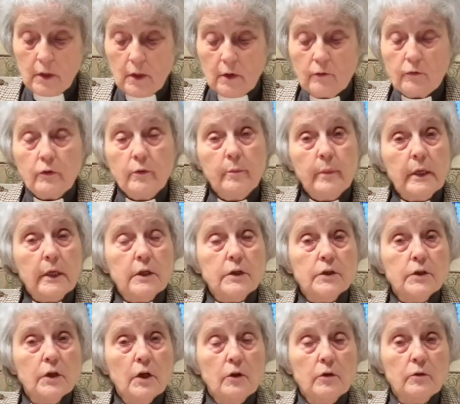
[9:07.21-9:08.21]
from being
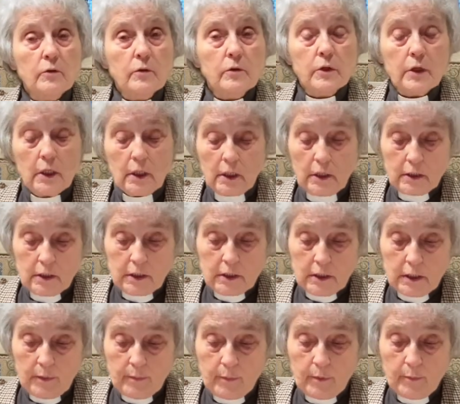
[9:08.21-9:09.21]
sold into
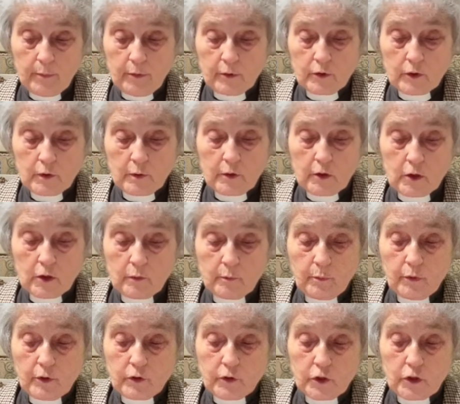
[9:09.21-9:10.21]
temple
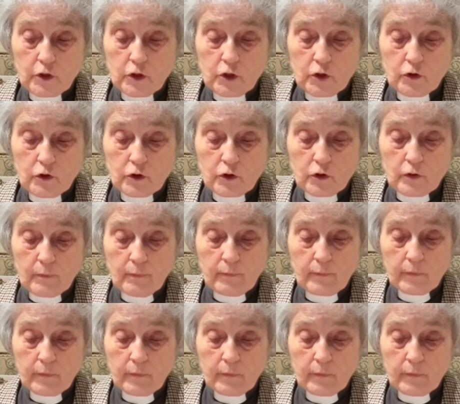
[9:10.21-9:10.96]
prostitution.